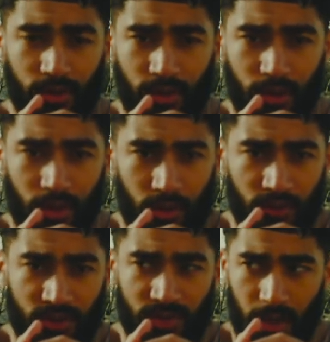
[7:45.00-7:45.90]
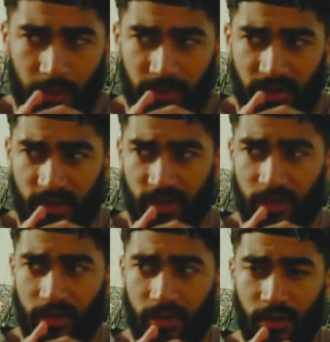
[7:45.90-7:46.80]
you're closer to
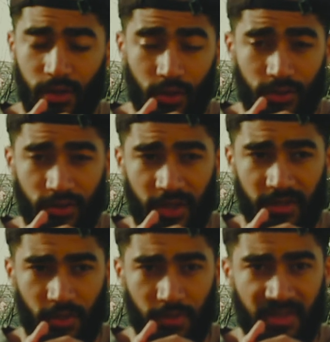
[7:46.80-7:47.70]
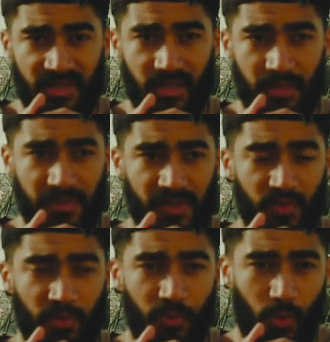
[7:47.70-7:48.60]
competition, you'll train your muscle
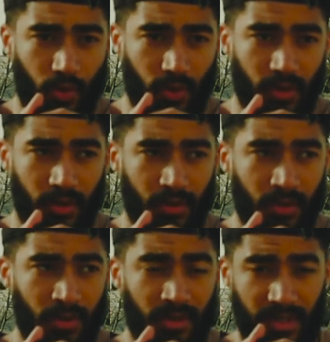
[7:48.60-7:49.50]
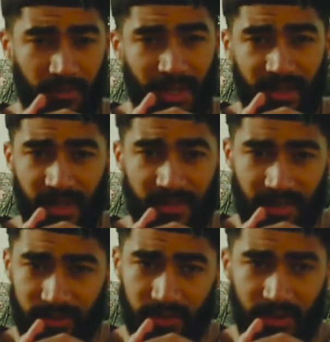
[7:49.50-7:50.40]
ups more. In my
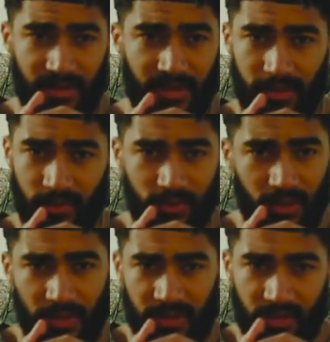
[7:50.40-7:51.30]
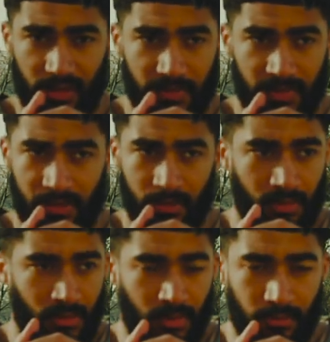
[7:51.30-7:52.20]
case, I do this. I don't train muscle ups
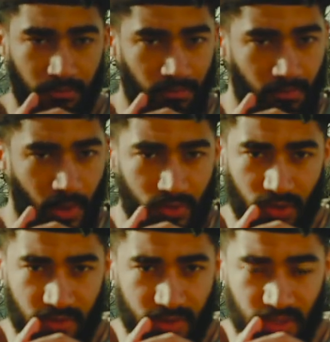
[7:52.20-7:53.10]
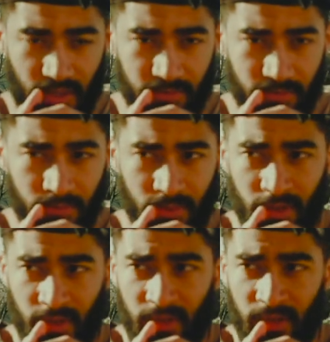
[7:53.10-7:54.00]
most of the time.
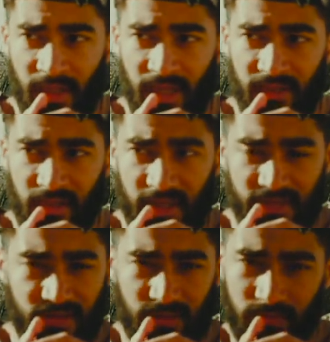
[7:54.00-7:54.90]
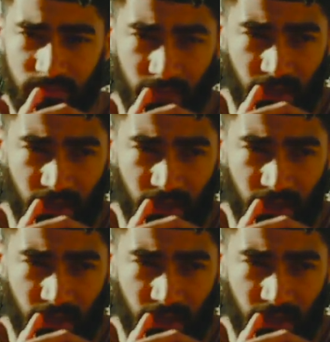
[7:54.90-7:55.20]
In the last